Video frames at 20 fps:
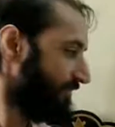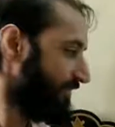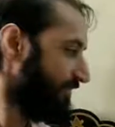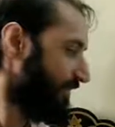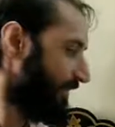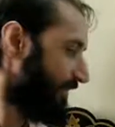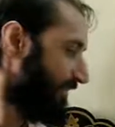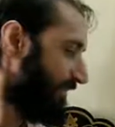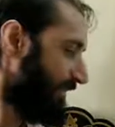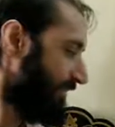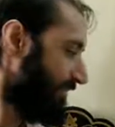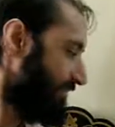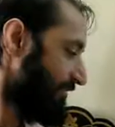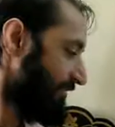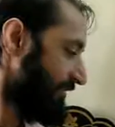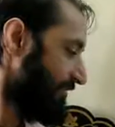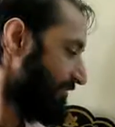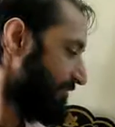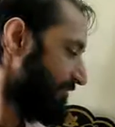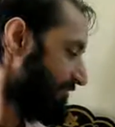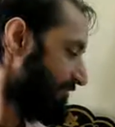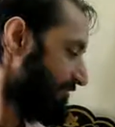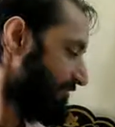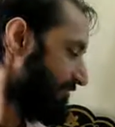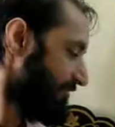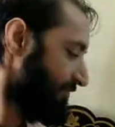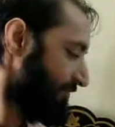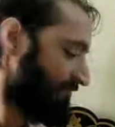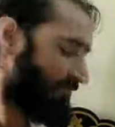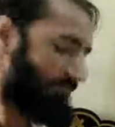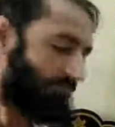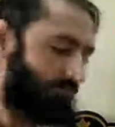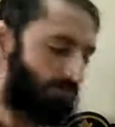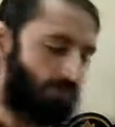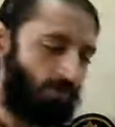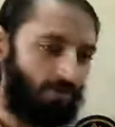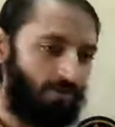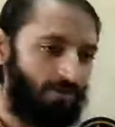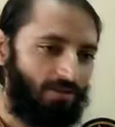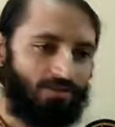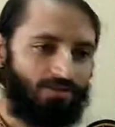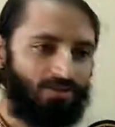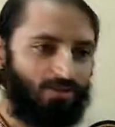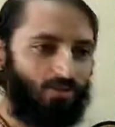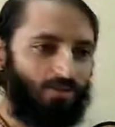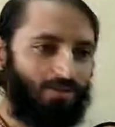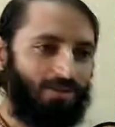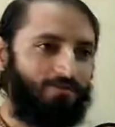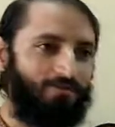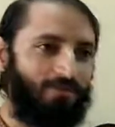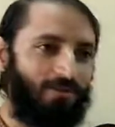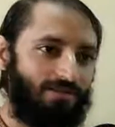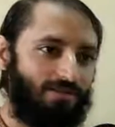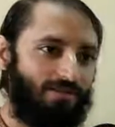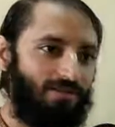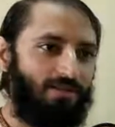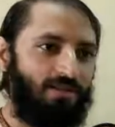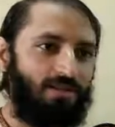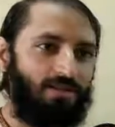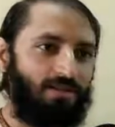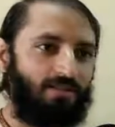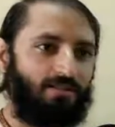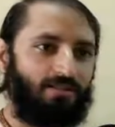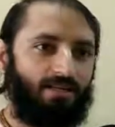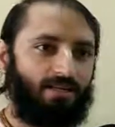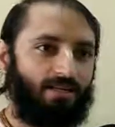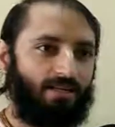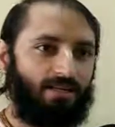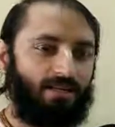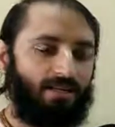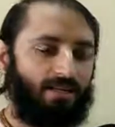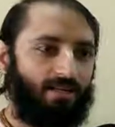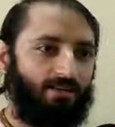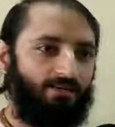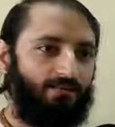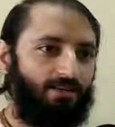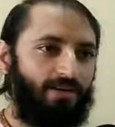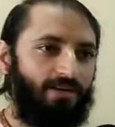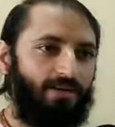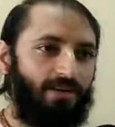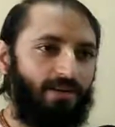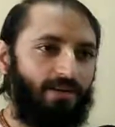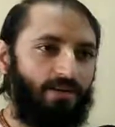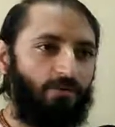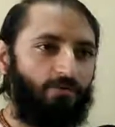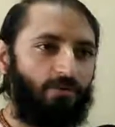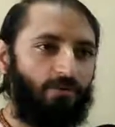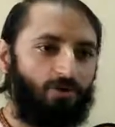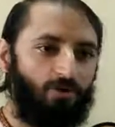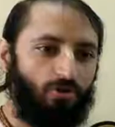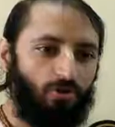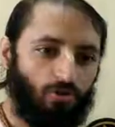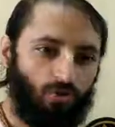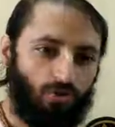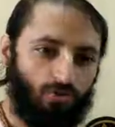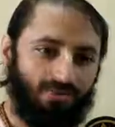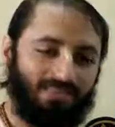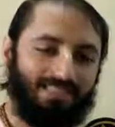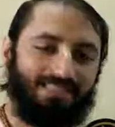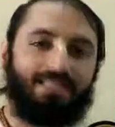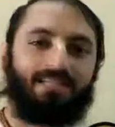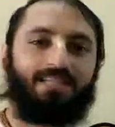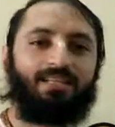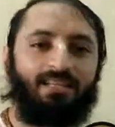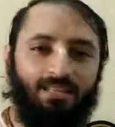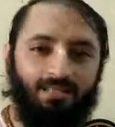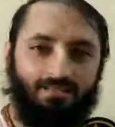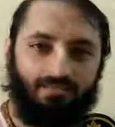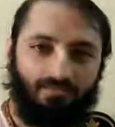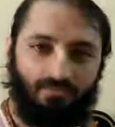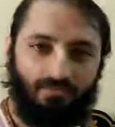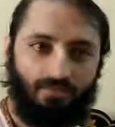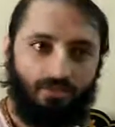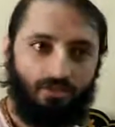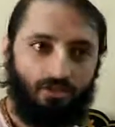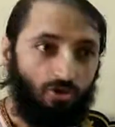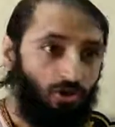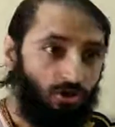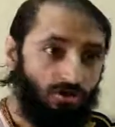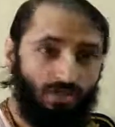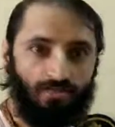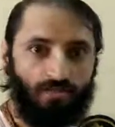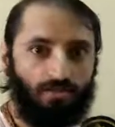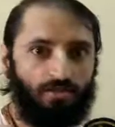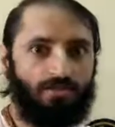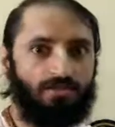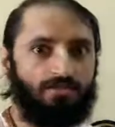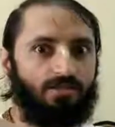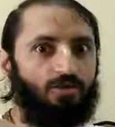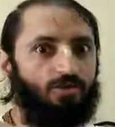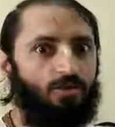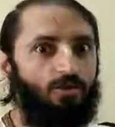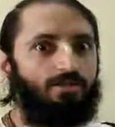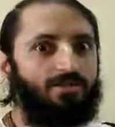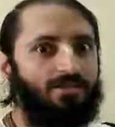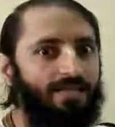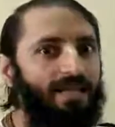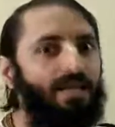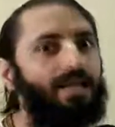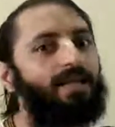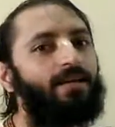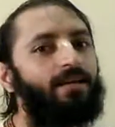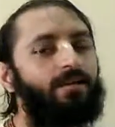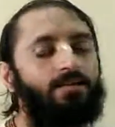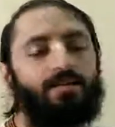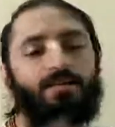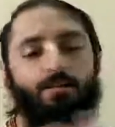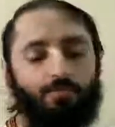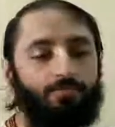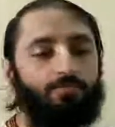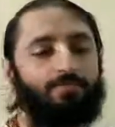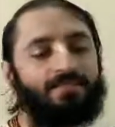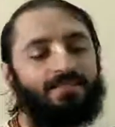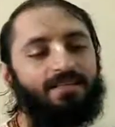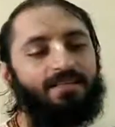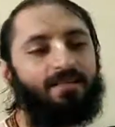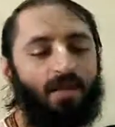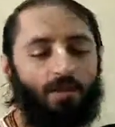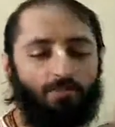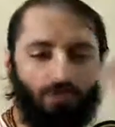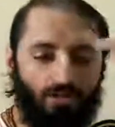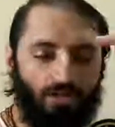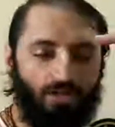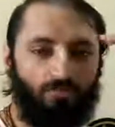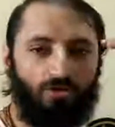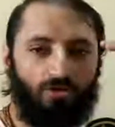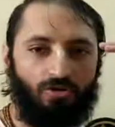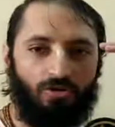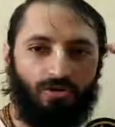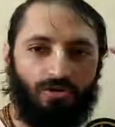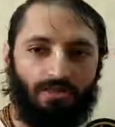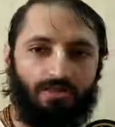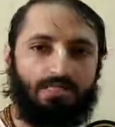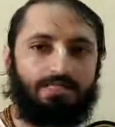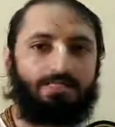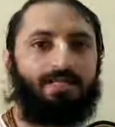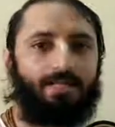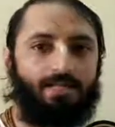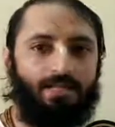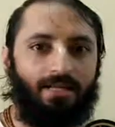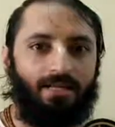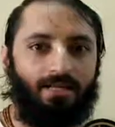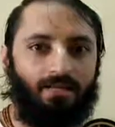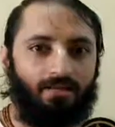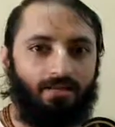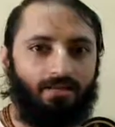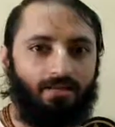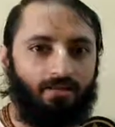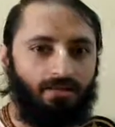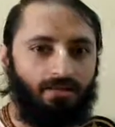That, Prabhupada is the only person that I find I am able to sink in. Not that others are not saying it. They may be saying, I am not able to understand that.